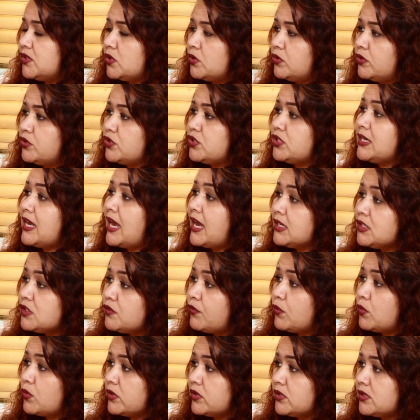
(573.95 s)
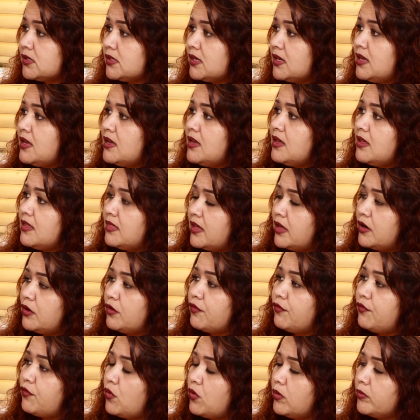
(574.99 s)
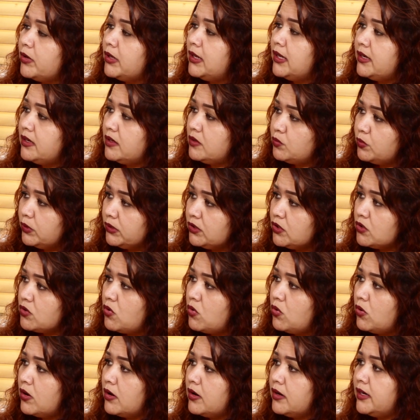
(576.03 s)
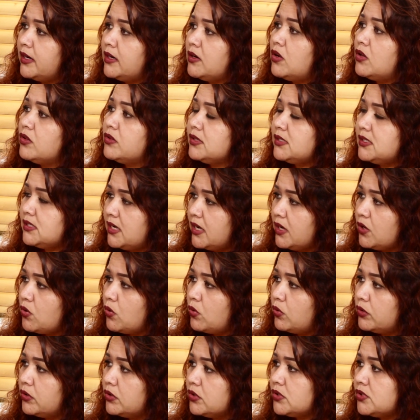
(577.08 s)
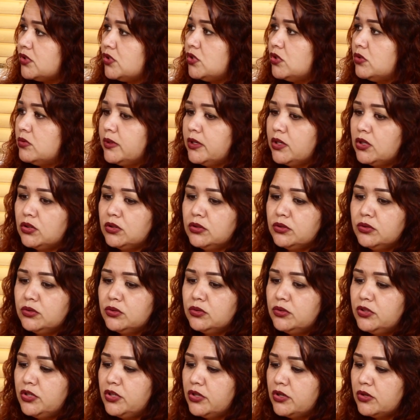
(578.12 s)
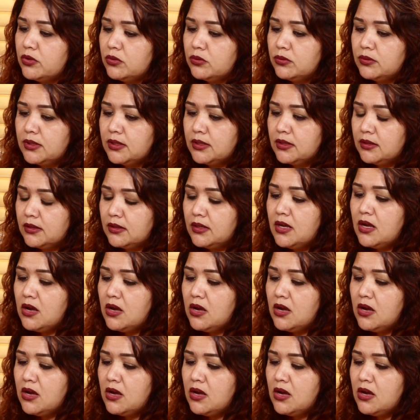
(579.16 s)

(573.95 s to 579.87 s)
So there's task force that are formulated with the court and all the stakeholders to include, you know, the